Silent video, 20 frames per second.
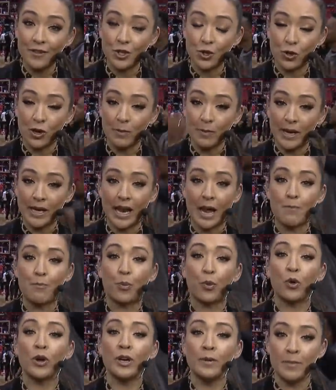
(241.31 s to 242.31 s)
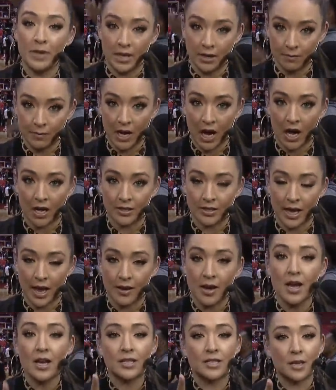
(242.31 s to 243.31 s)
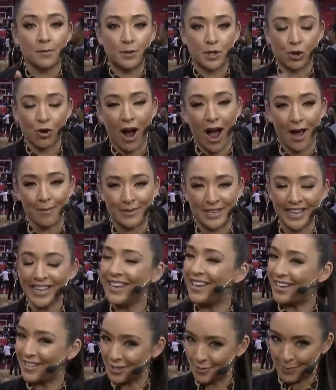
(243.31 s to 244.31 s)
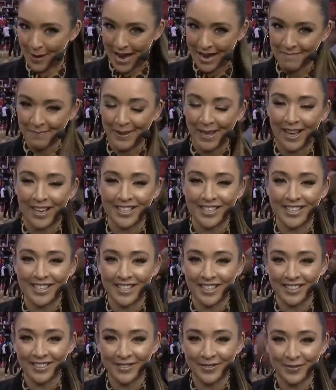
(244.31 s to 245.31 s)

streaming and premium content, subscribe to ESPN Plus.